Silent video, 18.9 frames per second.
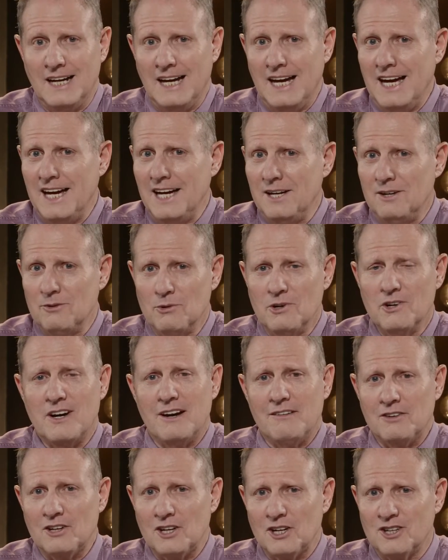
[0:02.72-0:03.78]
hey, we're
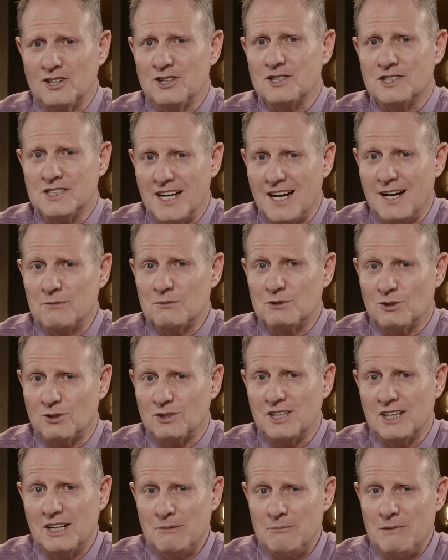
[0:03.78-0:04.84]
having a good time
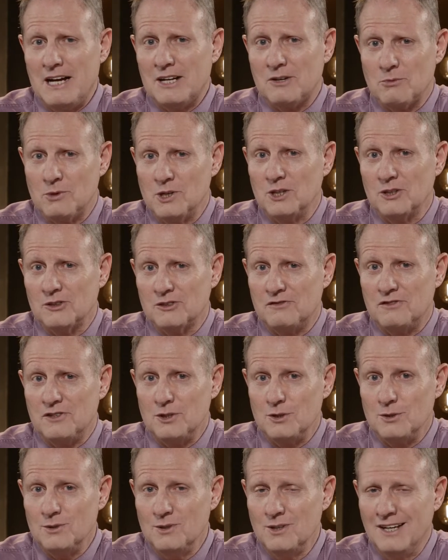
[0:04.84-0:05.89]
talking about
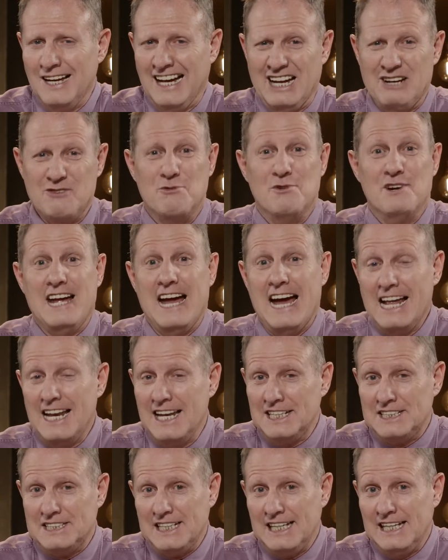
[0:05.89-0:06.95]
worldview,
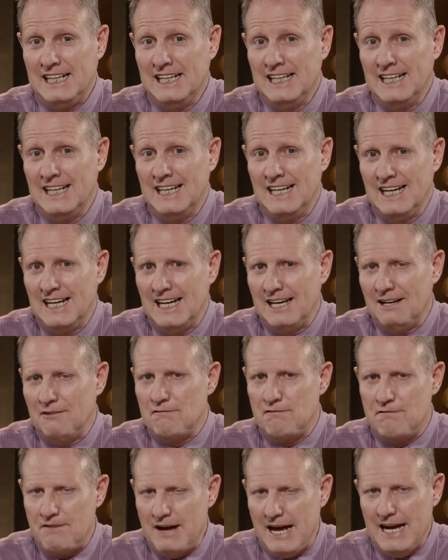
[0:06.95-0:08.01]
reality, and
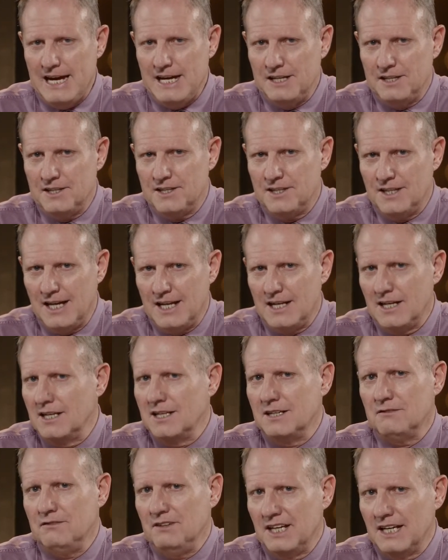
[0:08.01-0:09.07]
faith, and
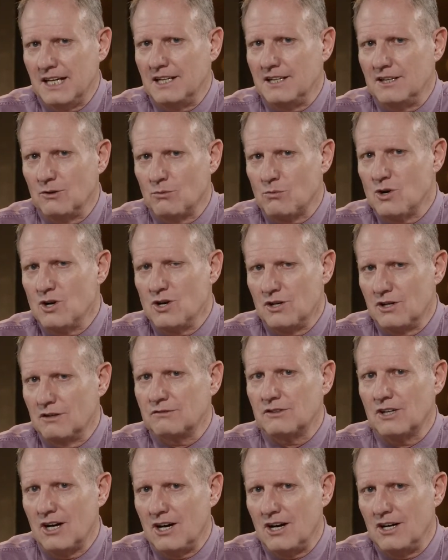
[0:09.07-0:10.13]
living in the Word
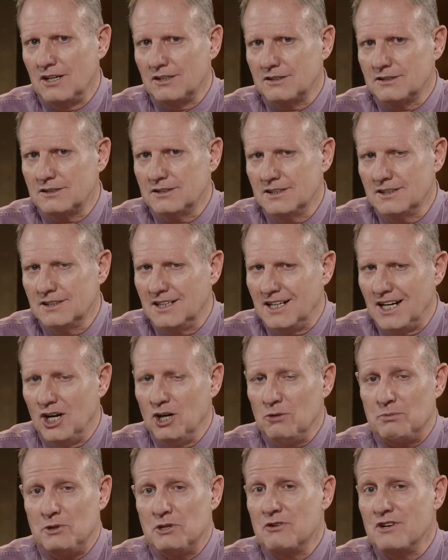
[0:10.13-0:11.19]
of God. I
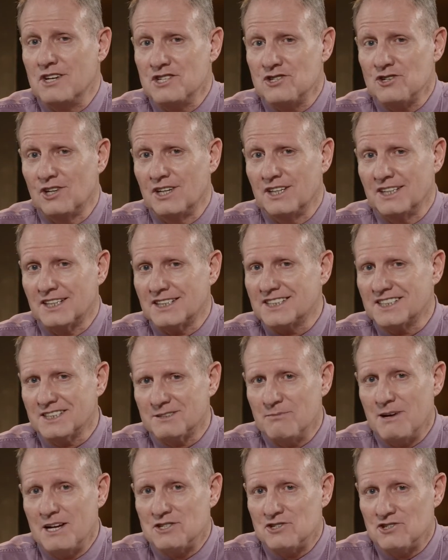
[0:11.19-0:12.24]
hope you're enjoying this as
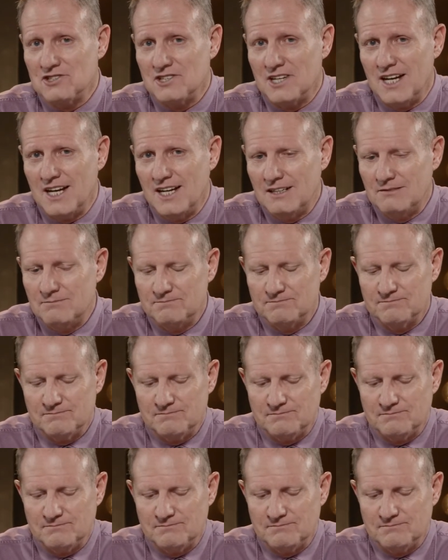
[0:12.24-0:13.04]
much as I am.